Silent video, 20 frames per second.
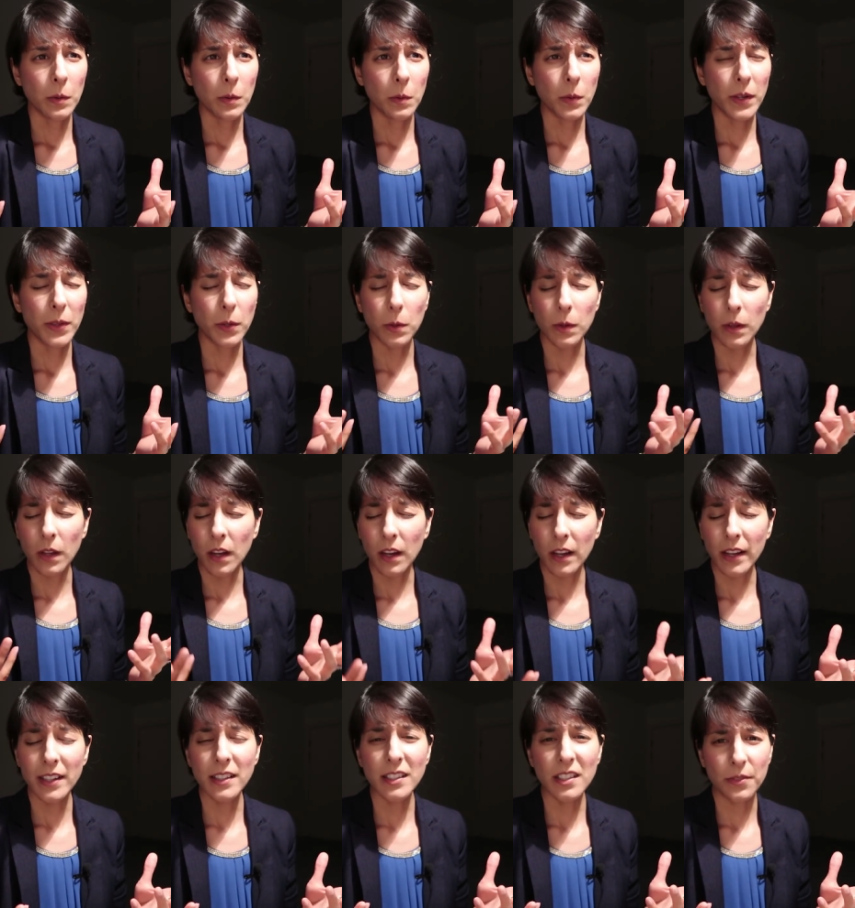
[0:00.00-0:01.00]
with all
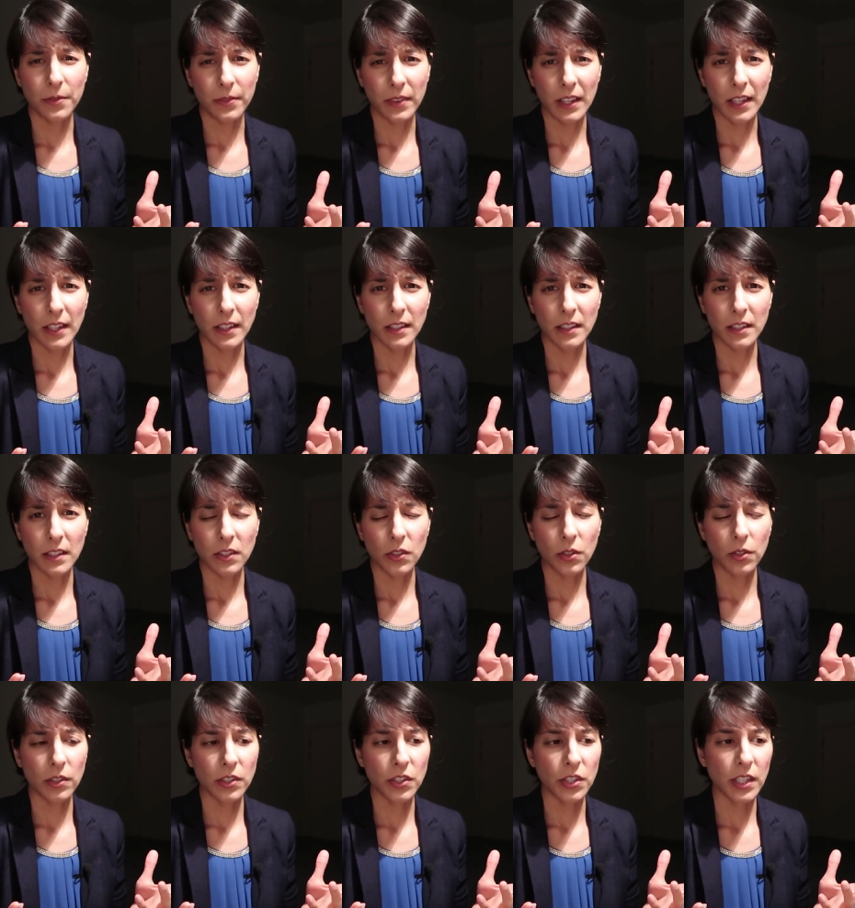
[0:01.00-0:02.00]
kinds of things,
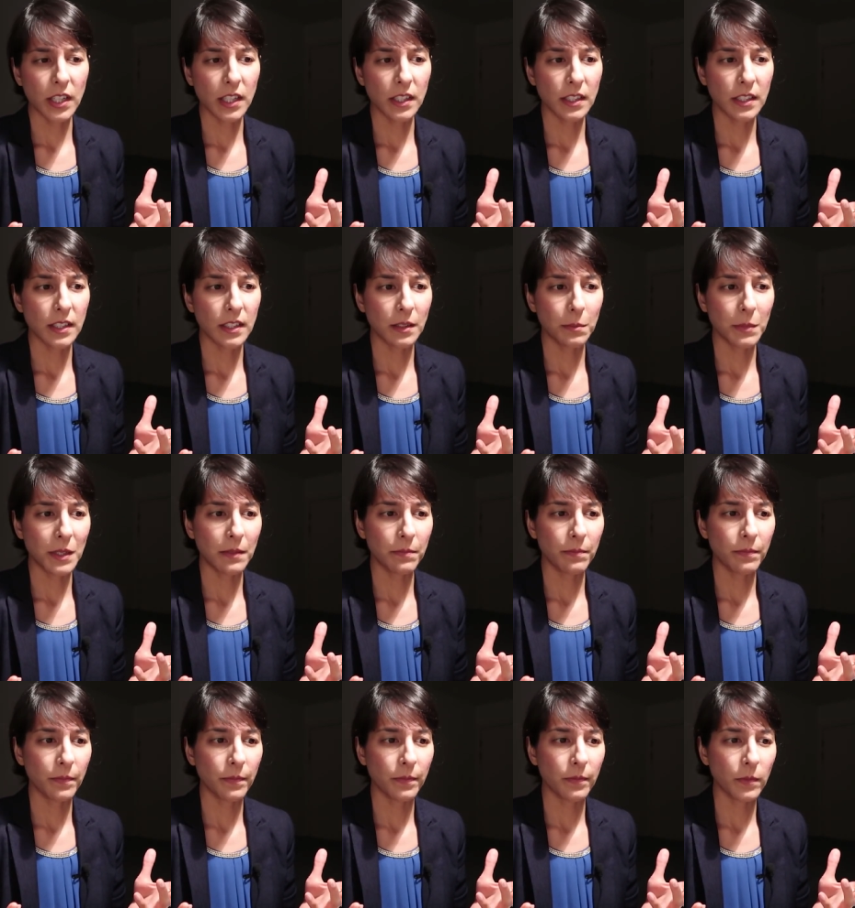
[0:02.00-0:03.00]
not just, I
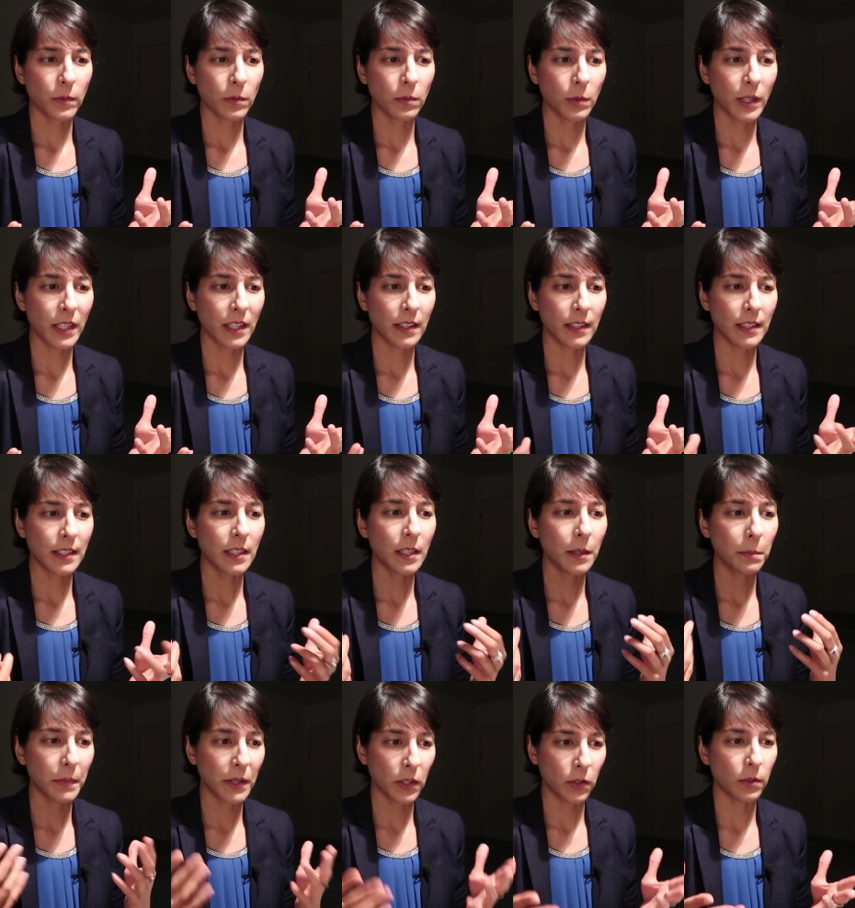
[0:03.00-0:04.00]
mean, one of the
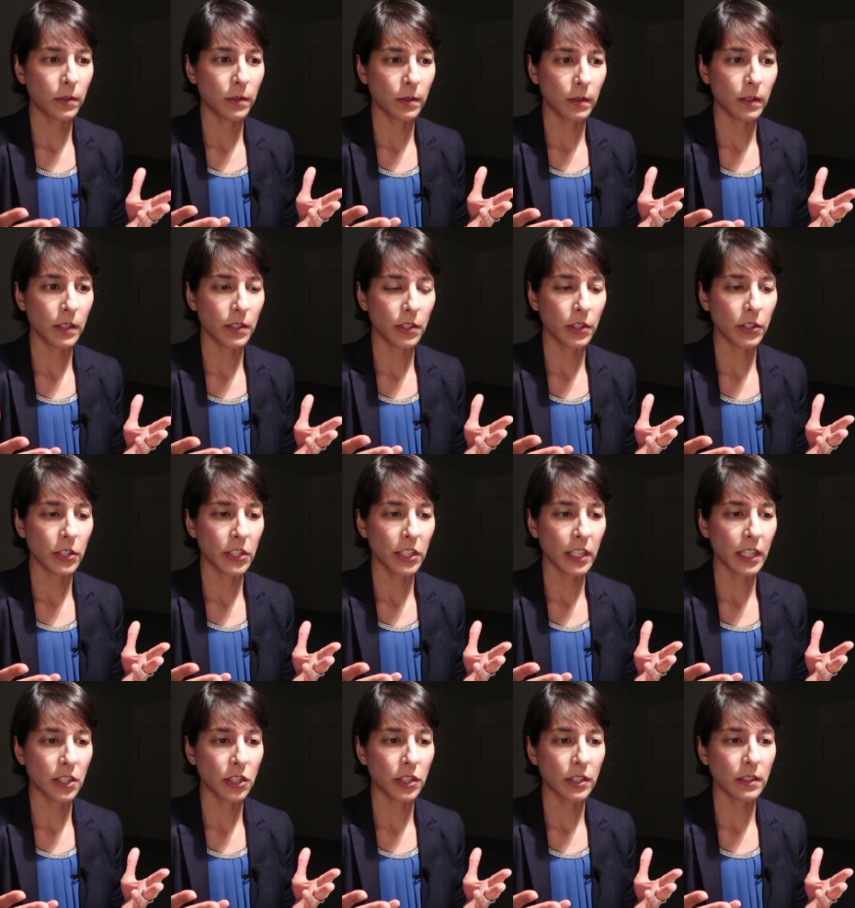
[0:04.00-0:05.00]
typical
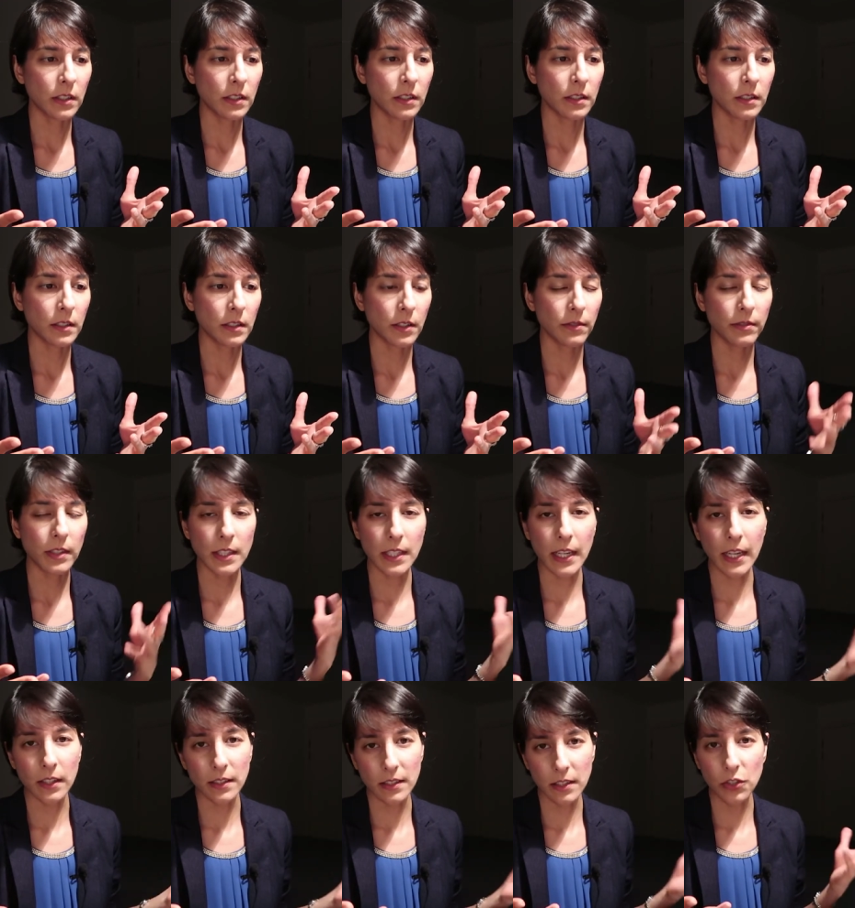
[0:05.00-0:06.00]
associations of this
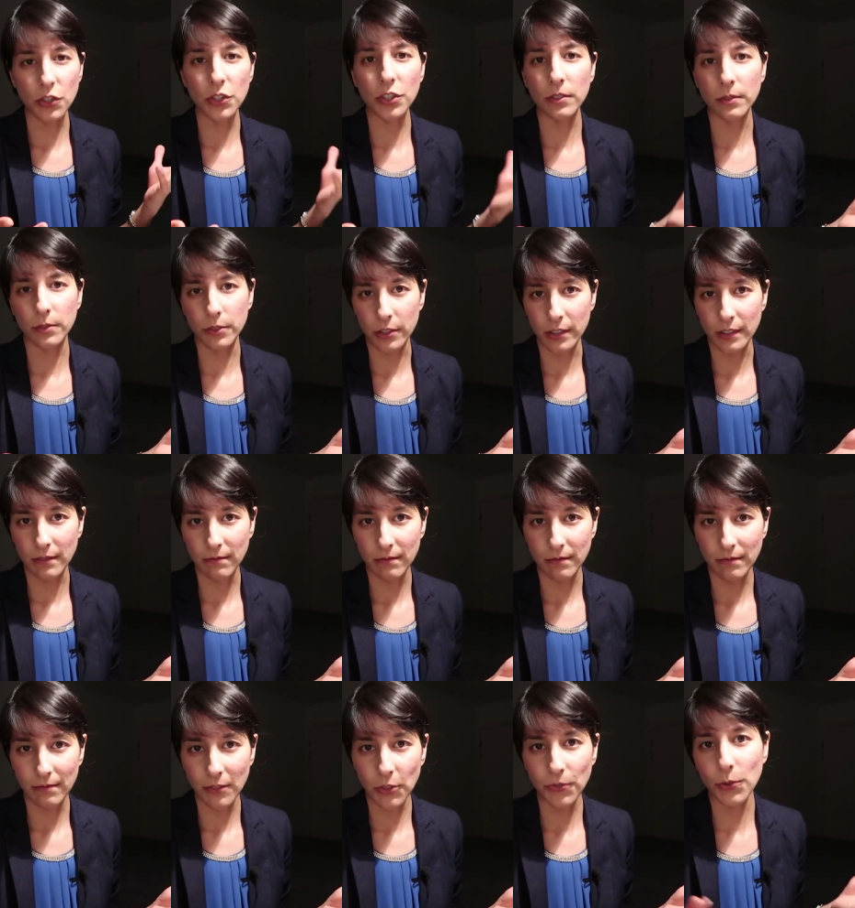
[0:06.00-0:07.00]
house is children.
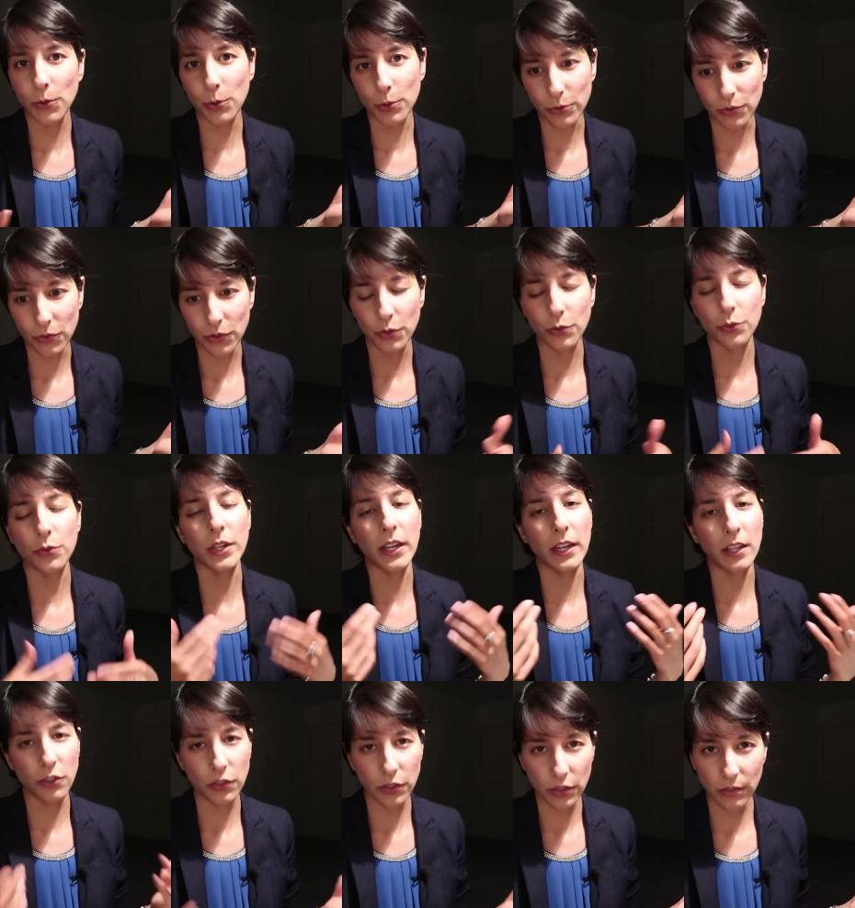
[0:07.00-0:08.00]
Of course, you
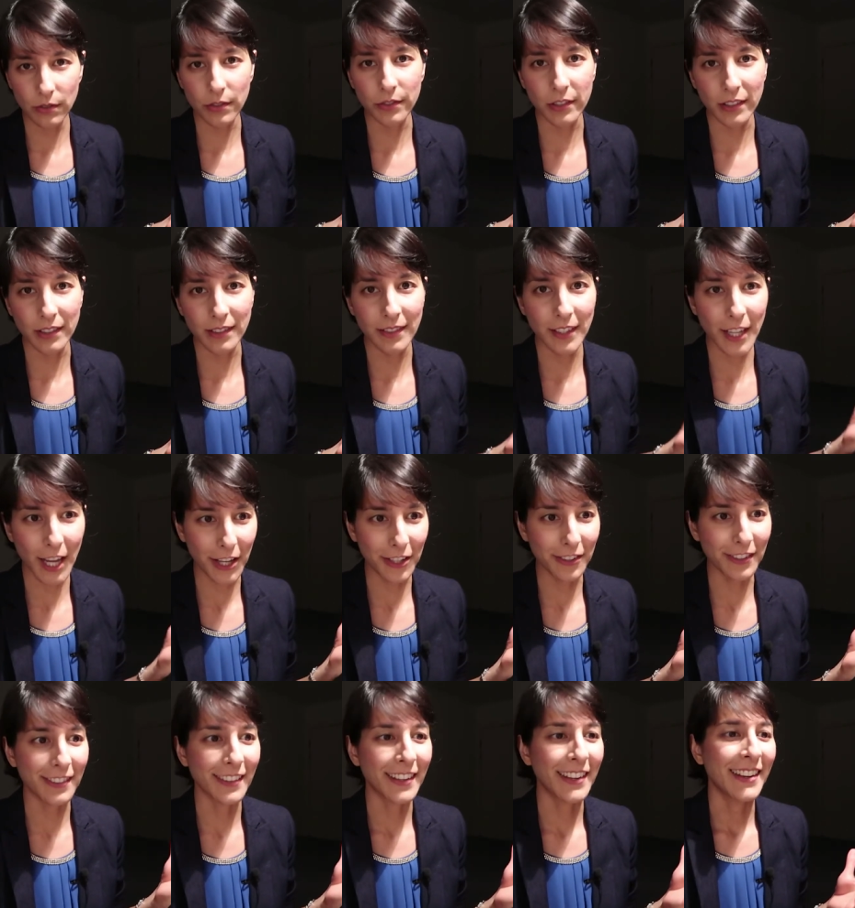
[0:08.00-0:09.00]
create children,
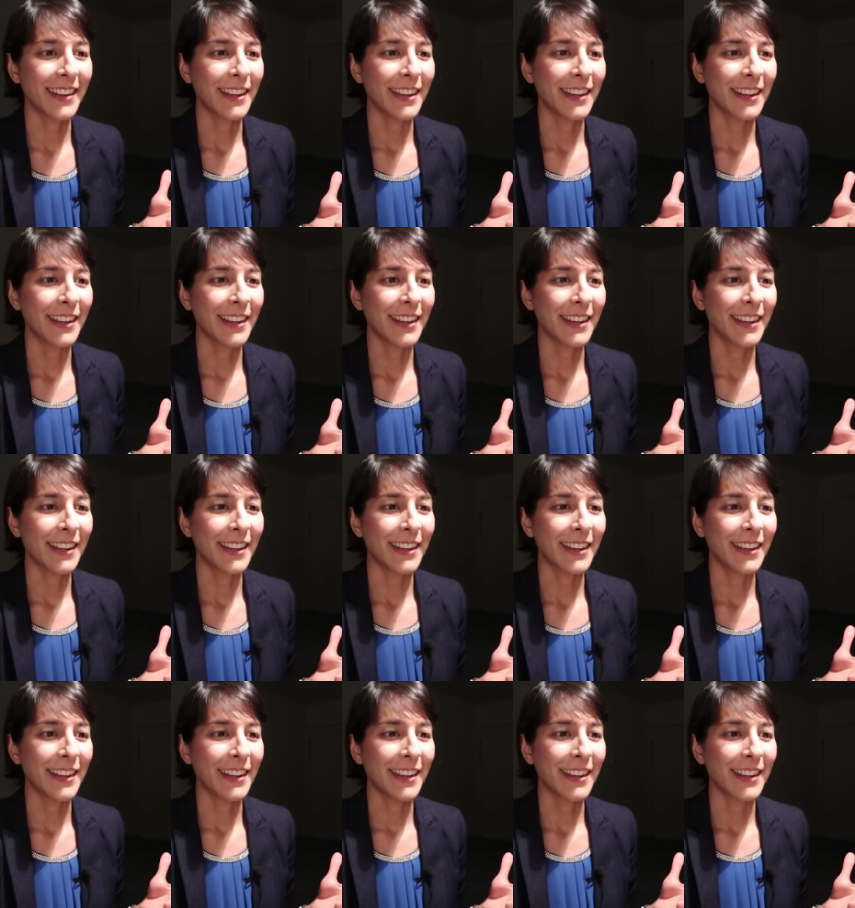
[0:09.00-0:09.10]
yes.